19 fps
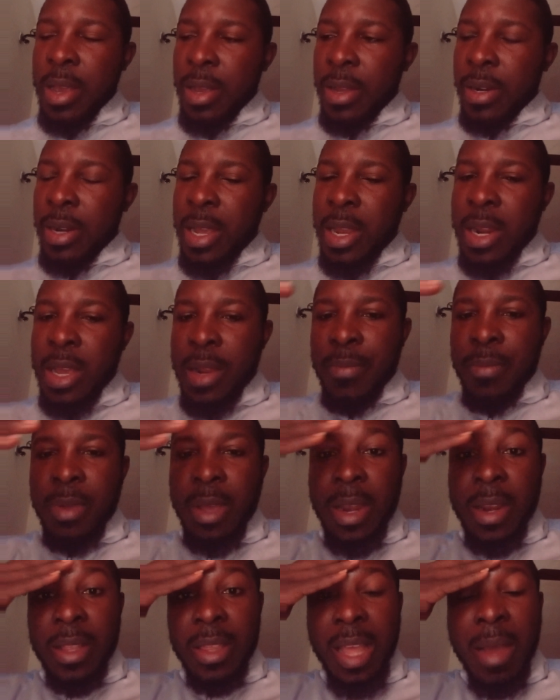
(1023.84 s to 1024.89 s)
Then
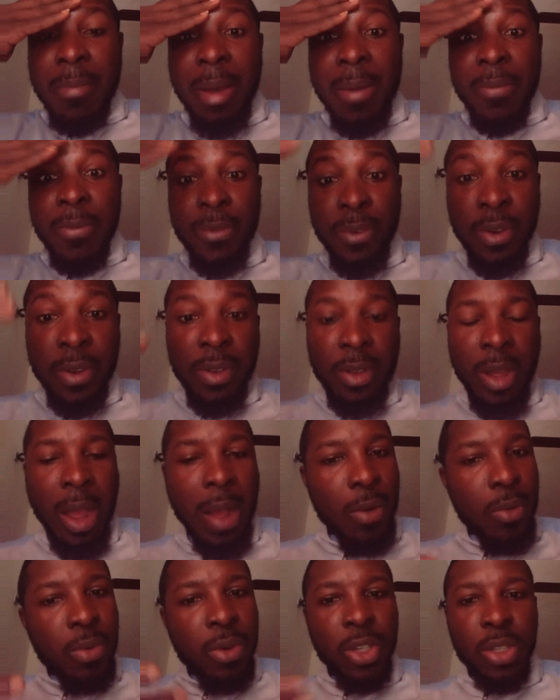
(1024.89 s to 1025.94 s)
anytime I'm free, I
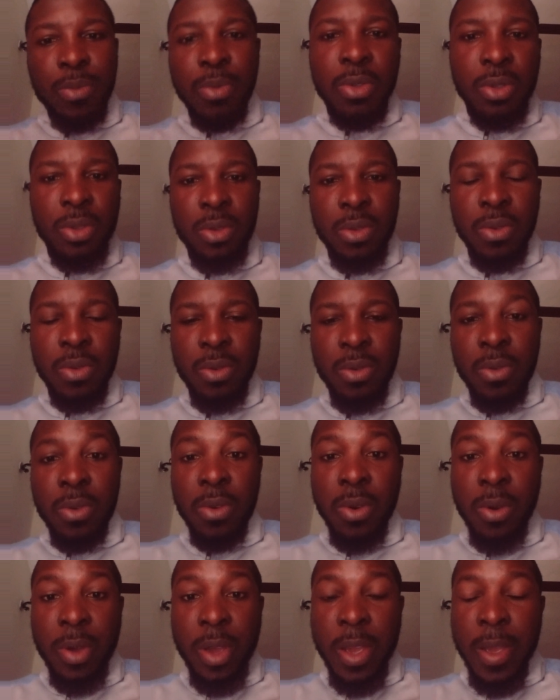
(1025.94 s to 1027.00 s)
will respond to you.
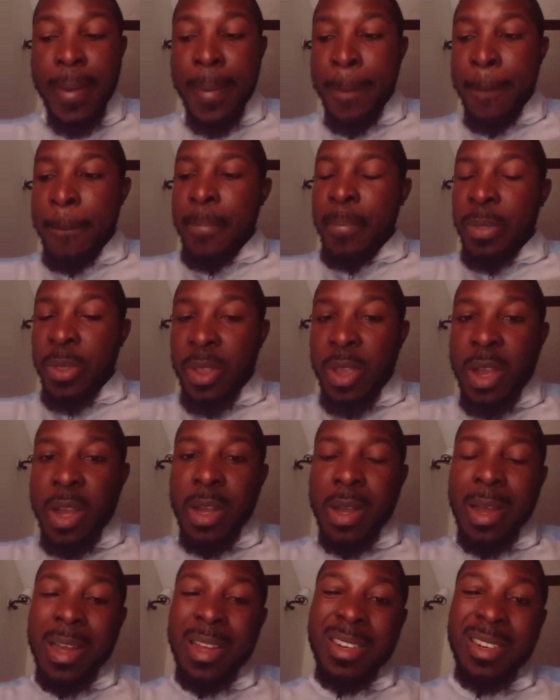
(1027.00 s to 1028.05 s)
Okay? Yeah,
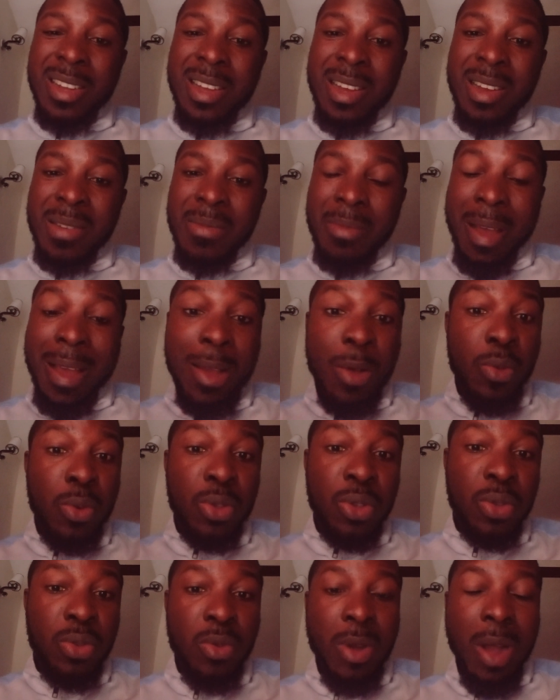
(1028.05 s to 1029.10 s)
and I
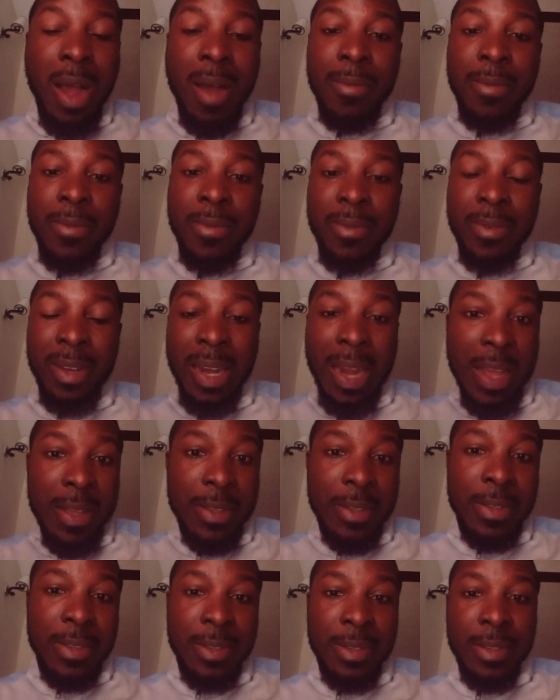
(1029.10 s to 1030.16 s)
also have
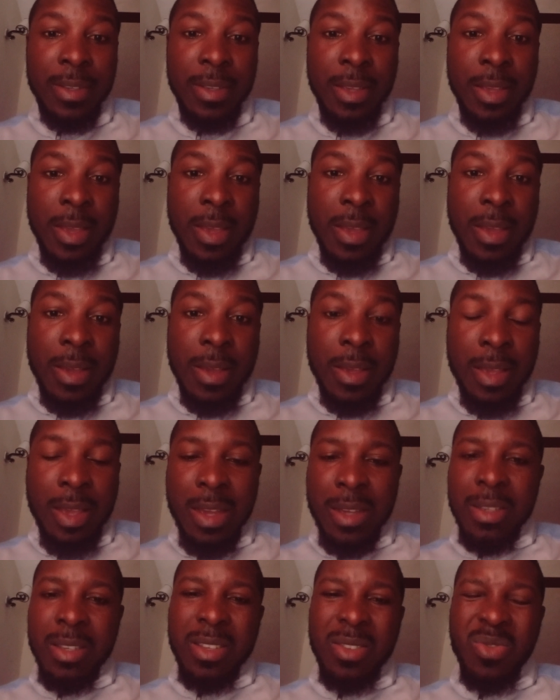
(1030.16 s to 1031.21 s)
classes.
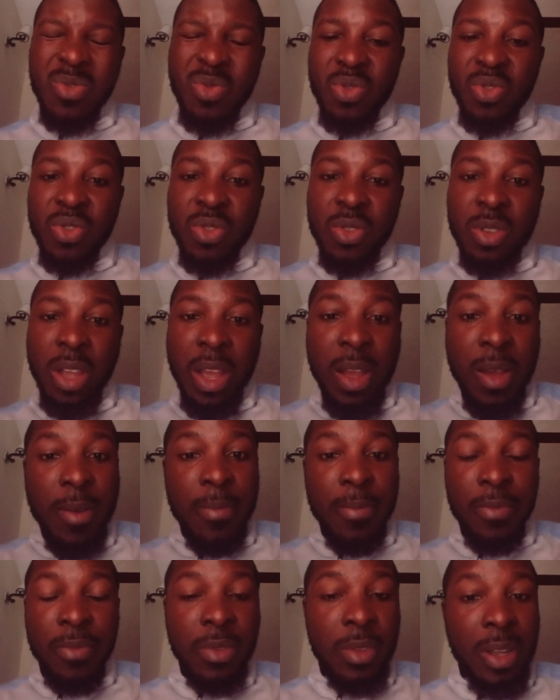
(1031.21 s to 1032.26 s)
Yes, those
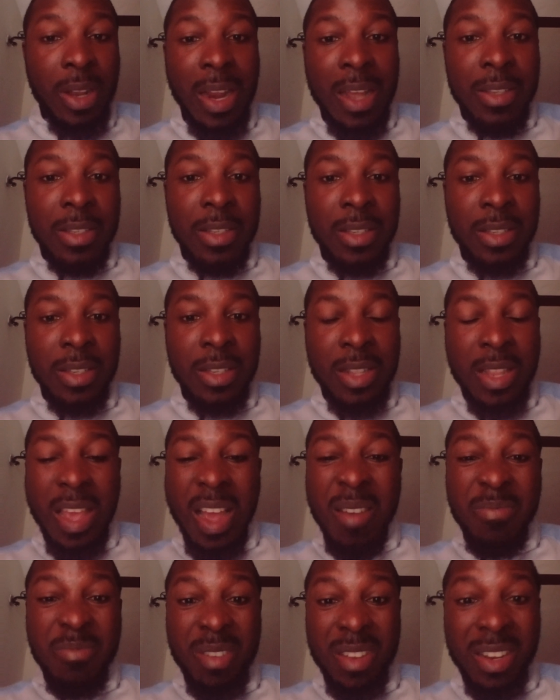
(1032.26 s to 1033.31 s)
classes, they are
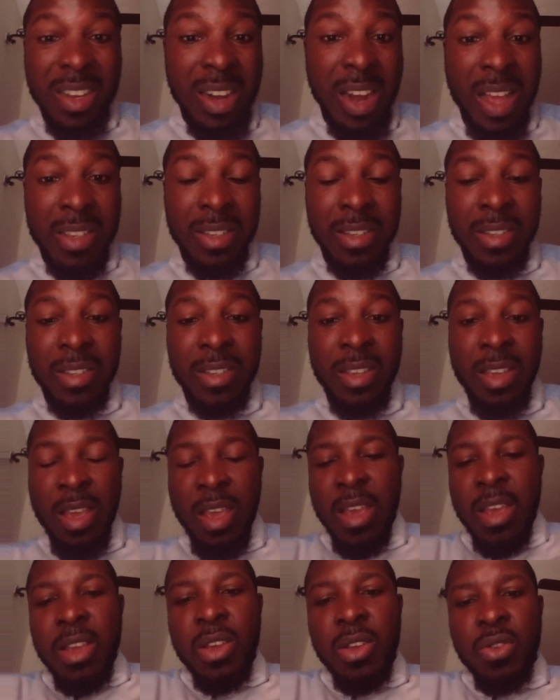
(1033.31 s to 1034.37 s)
paid classes.
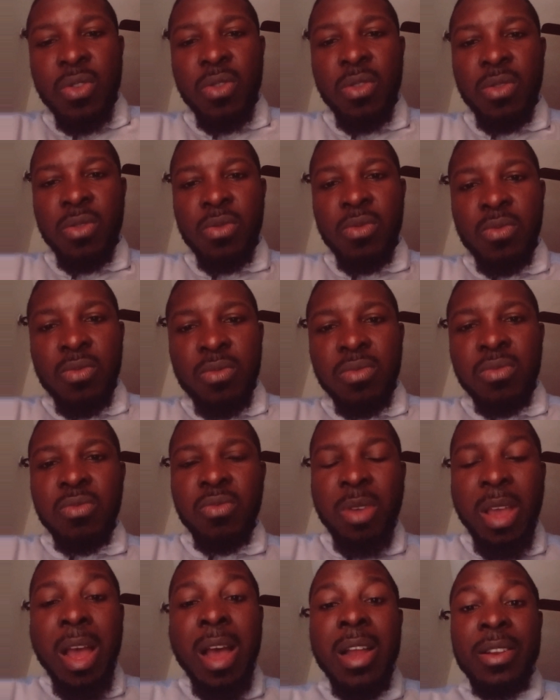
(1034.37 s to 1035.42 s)
You know,
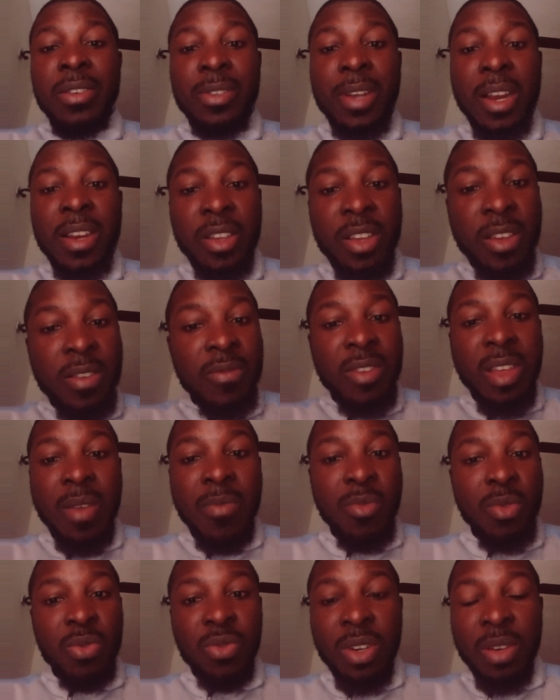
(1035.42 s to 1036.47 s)
where I literally give
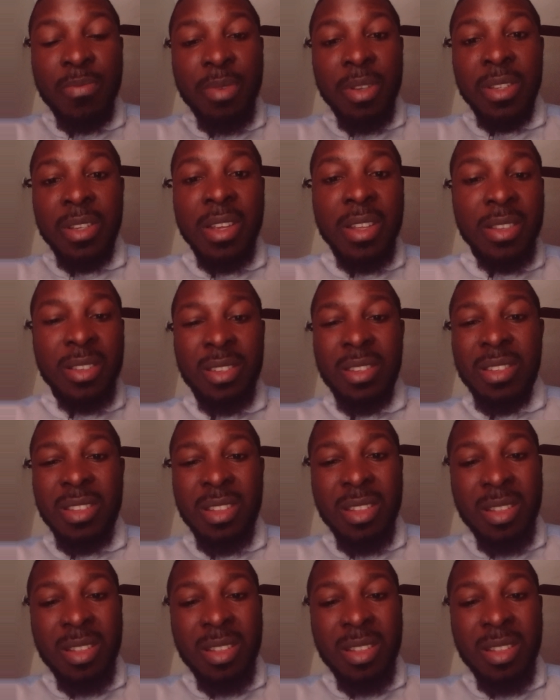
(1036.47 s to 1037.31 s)
them 100%